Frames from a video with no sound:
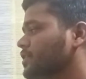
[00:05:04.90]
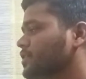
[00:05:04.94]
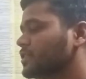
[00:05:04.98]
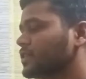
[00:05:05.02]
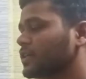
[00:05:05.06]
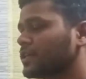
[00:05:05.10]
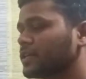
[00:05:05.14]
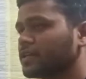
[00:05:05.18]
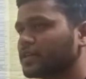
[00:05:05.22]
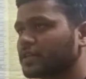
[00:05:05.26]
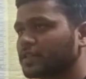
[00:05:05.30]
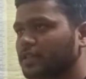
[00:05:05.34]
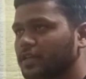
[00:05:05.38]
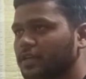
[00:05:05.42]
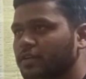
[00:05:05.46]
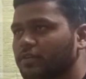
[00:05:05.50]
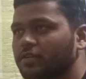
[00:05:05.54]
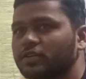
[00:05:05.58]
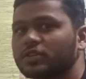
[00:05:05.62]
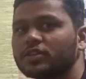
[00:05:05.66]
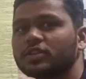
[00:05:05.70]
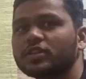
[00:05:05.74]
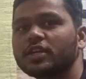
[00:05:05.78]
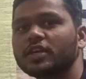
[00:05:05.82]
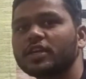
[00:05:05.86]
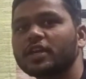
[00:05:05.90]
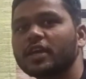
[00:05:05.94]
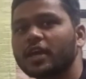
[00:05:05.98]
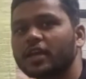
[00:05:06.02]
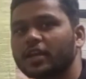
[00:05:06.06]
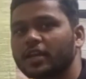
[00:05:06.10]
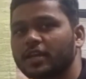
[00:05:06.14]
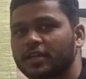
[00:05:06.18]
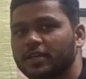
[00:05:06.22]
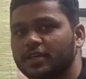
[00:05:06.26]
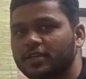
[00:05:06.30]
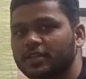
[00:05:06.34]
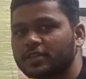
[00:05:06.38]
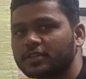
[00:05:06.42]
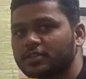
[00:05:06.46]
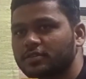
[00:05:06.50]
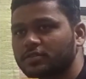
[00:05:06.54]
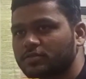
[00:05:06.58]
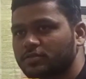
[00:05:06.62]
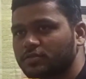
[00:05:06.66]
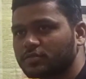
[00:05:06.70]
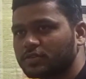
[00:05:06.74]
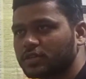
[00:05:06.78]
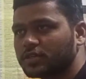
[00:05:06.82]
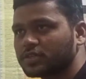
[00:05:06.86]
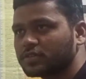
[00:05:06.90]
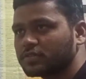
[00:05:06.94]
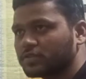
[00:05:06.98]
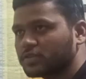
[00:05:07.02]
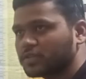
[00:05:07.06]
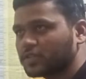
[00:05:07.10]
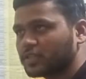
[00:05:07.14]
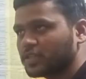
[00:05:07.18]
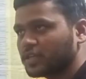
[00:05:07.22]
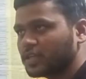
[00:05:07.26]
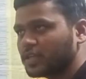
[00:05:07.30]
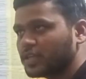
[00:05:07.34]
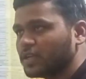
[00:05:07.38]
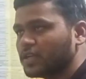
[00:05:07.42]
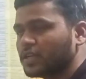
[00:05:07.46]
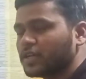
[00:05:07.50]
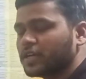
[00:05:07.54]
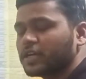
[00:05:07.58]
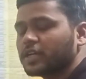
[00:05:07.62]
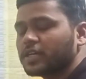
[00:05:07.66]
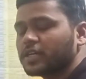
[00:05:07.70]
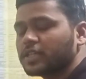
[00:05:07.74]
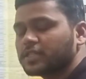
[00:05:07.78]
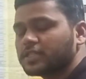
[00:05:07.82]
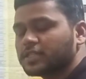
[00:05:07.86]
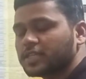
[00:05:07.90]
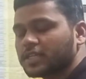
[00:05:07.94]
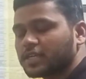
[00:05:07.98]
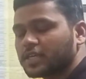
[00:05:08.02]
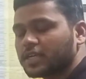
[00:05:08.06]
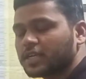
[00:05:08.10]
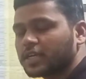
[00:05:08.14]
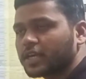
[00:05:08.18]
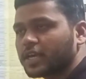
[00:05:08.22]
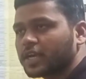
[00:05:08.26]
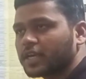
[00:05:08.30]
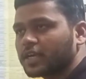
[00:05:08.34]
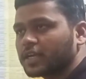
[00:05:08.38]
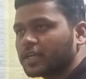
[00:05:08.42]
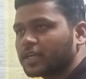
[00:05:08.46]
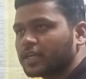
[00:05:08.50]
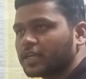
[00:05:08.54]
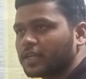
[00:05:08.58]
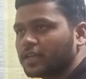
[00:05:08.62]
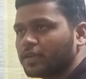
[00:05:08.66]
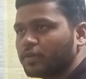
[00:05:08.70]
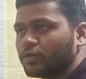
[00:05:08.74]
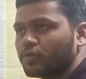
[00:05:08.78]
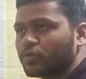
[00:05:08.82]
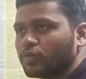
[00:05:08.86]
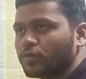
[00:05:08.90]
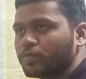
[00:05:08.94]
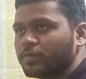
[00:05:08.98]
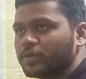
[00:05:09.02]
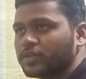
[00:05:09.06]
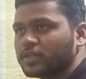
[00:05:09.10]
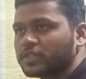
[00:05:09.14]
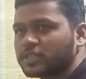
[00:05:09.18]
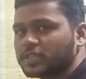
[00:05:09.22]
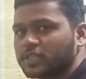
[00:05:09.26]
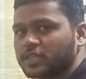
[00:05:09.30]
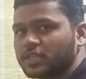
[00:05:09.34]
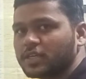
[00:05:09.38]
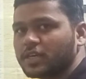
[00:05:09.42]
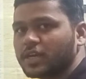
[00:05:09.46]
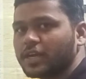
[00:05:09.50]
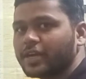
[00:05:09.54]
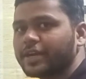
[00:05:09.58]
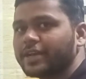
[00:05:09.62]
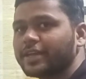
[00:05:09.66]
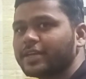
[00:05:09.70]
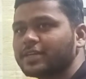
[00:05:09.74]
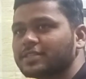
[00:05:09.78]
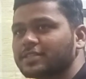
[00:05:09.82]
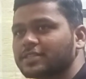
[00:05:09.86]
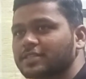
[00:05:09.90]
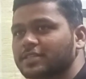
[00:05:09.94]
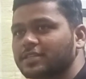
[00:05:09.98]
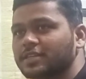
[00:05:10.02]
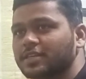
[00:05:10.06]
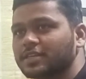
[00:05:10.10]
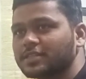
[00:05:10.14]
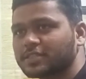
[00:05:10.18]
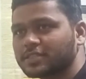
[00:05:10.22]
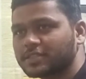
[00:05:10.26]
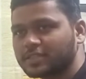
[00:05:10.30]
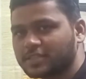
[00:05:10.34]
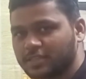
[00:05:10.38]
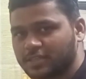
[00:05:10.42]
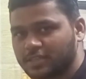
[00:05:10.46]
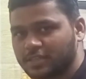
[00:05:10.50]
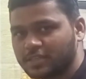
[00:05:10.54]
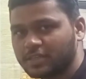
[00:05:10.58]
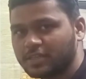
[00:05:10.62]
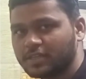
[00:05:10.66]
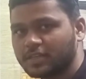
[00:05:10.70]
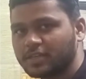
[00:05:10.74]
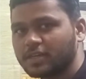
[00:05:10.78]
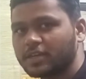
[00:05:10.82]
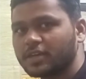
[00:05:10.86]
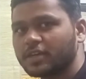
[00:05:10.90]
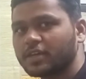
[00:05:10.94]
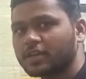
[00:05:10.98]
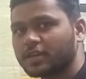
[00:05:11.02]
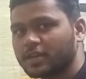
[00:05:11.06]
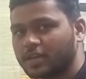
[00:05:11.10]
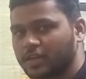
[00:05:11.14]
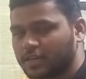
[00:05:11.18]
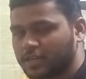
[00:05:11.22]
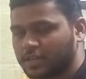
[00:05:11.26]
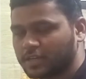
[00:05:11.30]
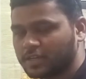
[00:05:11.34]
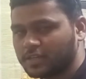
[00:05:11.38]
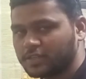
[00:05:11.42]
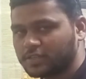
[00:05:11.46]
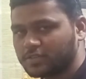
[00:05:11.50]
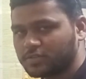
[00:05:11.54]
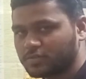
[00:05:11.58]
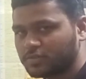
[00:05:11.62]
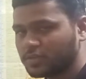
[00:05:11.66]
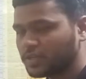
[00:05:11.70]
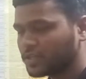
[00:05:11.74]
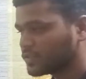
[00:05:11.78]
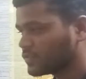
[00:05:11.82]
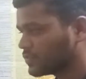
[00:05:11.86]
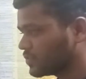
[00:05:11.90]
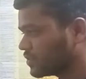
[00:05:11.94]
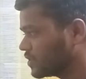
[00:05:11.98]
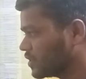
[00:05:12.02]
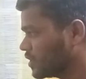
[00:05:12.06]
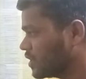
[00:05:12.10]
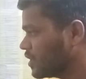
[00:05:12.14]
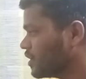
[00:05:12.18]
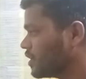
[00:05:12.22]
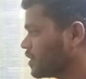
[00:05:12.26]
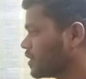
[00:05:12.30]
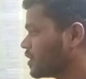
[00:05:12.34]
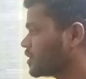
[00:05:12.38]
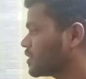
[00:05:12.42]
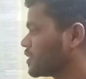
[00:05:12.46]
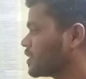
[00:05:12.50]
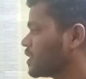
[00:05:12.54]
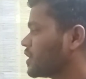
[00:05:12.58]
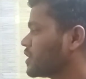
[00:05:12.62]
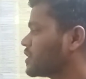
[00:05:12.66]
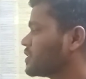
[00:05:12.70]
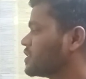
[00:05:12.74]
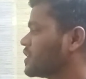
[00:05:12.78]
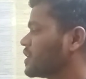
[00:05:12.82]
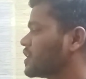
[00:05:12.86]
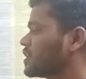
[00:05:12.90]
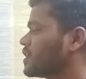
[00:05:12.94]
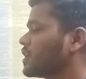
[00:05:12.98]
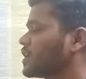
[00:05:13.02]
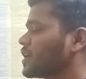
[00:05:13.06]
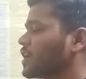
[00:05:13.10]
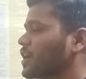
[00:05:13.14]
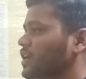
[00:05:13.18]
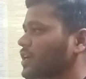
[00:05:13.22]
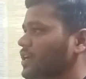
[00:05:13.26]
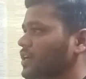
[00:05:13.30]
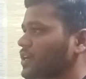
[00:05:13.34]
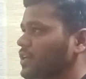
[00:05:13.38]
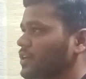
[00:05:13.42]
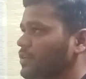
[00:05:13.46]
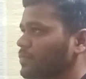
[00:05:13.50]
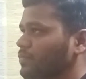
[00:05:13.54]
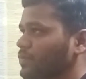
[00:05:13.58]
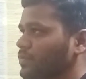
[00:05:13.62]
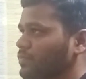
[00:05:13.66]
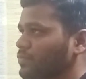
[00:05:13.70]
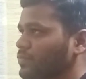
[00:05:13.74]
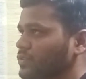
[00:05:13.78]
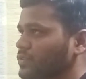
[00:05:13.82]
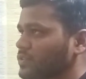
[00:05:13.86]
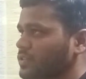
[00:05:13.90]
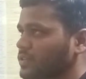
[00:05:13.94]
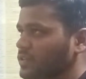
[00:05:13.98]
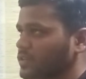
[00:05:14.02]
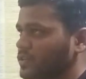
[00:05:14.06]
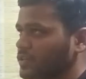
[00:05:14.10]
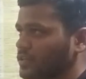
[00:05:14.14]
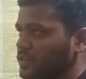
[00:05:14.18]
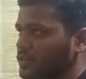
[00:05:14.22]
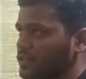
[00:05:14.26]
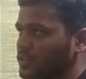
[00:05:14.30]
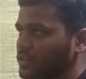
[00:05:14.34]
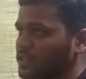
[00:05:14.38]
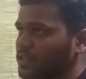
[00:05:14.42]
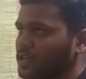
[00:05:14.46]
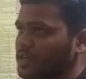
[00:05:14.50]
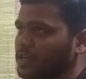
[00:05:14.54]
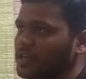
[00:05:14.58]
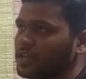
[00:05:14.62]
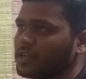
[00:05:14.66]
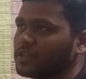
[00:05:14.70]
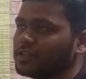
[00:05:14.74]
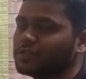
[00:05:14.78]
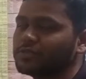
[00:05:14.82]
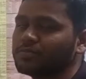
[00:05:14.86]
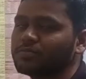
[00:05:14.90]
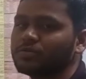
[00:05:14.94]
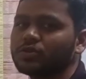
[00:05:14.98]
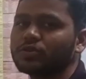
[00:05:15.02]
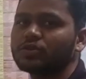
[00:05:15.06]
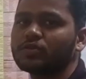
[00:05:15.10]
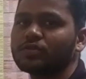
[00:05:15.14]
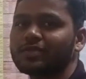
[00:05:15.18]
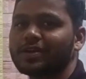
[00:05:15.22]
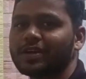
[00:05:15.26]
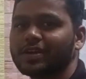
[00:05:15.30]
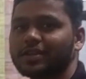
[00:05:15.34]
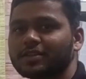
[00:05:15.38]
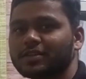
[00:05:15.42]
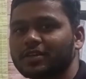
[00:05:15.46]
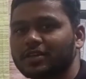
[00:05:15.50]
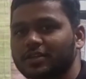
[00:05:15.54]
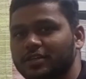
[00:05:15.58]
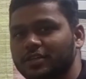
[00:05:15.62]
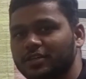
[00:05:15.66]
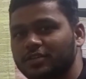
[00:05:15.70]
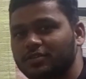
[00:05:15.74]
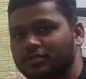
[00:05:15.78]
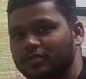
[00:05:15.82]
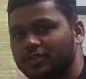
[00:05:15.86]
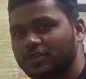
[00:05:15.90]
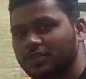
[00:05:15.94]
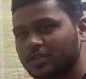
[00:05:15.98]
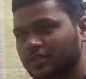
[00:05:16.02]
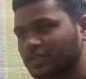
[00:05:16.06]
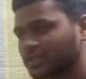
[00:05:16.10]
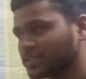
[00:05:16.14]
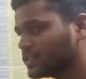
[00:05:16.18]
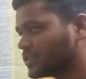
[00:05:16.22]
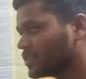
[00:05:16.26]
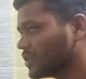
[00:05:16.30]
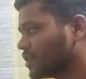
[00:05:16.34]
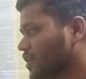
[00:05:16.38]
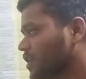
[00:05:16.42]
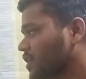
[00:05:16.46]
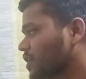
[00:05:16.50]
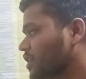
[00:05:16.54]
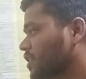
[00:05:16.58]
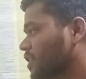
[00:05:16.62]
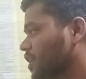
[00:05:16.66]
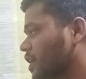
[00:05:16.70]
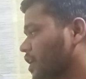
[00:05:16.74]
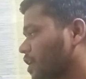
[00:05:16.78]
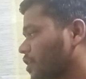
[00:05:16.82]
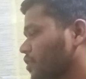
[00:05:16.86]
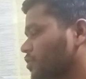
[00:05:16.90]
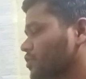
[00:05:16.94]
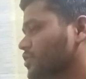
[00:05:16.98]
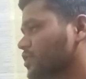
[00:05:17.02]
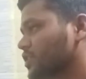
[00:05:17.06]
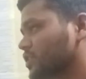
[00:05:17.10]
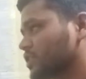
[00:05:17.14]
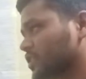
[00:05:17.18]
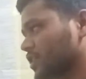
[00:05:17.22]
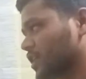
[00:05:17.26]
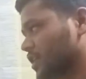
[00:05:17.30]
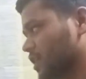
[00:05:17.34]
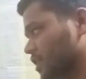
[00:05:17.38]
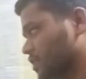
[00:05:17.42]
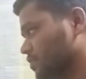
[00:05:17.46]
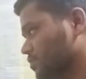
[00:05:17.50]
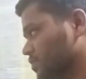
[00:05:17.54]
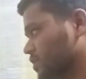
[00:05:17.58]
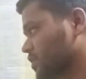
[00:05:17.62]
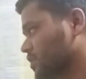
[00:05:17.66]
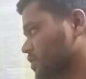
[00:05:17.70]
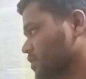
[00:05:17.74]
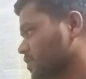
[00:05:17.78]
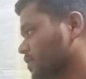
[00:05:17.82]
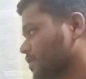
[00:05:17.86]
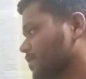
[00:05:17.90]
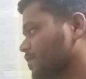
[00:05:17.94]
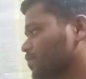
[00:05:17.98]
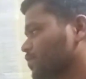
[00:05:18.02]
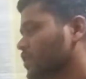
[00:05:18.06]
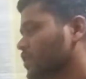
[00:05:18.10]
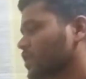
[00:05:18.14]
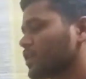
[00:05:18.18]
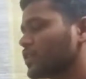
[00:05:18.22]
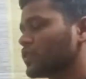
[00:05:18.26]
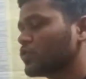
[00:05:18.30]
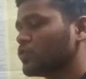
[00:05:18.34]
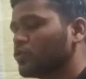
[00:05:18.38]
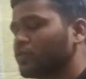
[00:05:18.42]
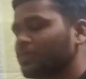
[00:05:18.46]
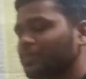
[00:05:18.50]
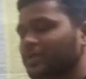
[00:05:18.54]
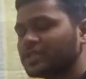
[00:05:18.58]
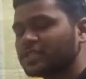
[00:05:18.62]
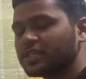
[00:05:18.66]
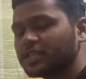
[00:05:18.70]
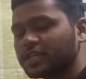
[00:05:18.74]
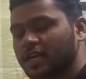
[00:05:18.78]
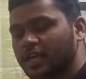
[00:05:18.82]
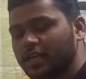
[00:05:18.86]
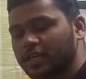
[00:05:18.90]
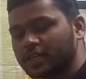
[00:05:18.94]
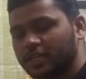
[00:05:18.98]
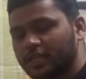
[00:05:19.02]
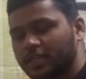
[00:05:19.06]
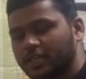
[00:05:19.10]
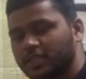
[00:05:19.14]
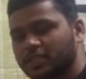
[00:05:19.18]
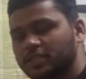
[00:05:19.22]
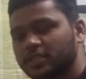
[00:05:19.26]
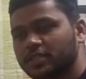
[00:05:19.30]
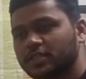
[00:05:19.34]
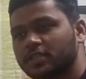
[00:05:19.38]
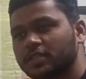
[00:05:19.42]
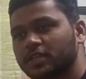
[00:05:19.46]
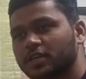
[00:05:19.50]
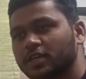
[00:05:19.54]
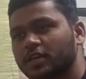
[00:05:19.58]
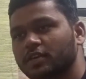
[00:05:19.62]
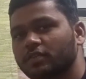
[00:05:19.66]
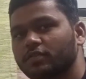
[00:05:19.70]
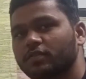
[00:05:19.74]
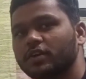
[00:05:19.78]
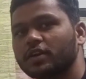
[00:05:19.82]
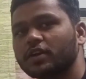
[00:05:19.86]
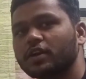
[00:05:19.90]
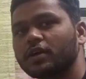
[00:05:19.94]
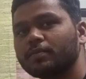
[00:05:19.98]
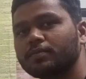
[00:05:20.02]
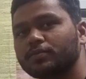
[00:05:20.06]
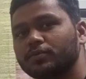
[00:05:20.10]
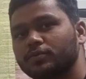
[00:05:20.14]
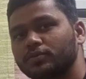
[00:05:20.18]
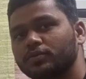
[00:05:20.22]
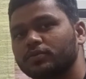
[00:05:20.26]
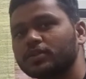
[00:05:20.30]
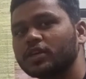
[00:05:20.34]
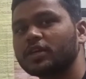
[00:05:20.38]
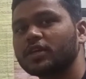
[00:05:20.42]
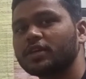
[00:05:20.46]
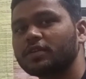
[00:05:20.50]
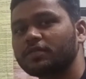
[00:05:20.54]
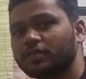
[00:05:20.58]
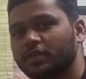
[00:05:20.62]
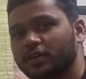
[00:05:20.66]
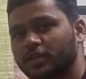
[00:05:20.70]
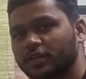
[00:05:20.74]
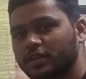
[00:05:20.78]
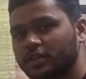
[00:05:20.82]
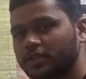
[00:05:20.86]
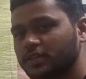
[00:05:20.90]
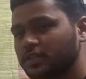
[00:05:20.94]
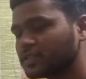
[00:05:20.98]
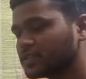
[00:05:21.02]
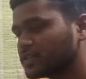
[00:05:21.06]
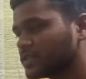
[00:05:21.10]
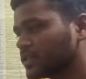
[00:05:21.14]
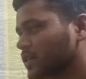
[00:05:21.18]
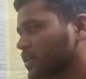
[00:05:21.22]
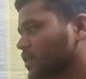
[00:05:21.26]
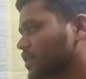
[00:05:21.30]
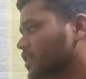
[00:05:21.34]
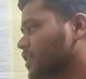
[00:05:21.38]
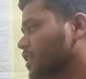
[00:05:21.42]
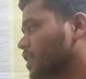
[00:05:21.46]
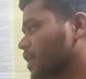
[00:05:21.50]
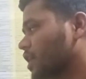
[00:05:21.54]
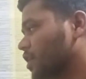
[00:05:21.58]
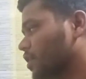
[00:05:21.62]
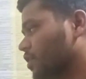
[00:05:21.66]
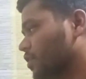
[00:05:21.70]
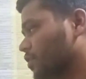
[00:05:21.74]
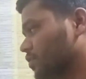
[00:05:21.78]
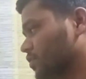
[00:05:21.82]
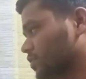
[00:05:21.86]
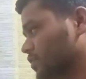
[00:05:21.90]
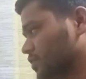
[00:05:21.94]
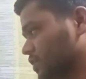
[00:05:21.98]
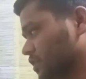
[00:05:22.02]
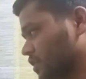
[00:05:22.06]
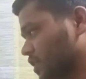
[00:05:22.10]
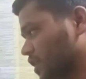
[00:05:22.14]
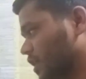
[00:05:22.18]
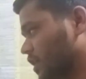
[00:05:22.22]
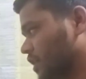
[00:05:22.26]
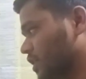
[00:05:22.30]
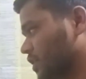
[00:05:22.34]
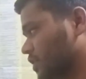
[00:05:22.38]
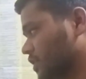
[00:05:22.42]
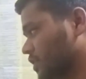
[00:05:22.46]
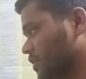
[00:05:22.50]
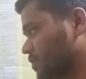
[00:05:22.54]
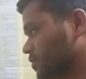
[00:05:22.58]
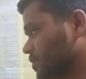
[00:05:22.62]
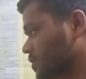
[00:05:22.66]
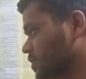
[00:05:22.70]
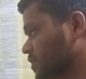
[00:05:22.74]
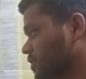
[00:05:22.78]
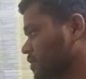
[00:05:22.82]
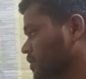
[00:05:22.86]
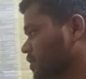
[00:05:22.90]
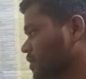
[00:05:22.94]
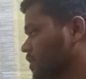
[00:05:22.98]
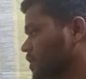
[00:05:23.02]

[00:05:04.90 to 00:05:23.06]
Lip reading: there are three categories students were there. In general category, OBC and SC ST category students were there. The general category people they can eligible to write 32 years. They have 6 attempts. And the OBC candidates they can write up to 35 years. They have 9 attempts.